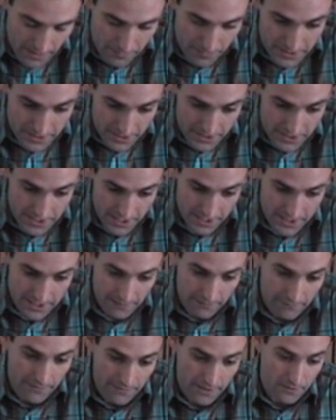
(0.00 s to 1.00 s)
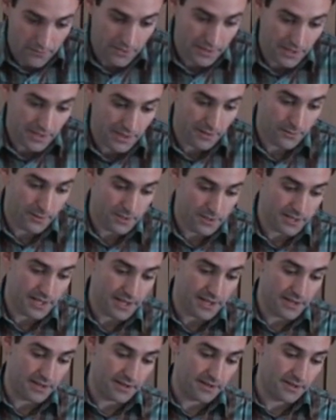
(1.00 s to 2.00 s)
procedure actually found that there was
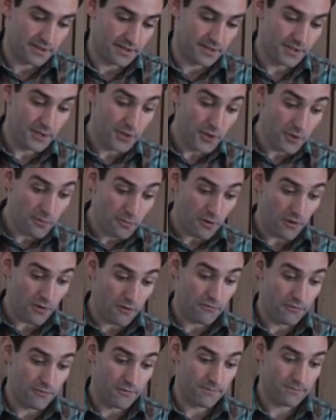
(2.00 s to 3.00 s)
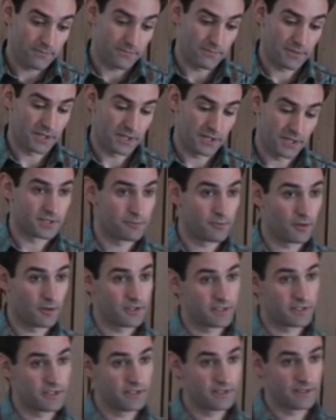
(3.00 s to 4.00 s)
a continuum of best
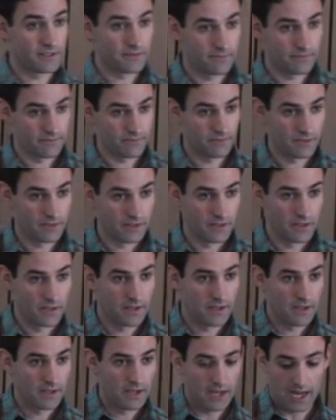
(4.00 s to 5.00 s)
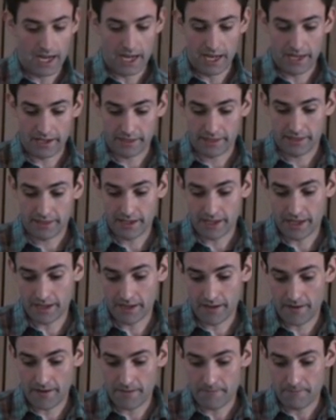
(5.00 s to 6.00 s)
responses, and then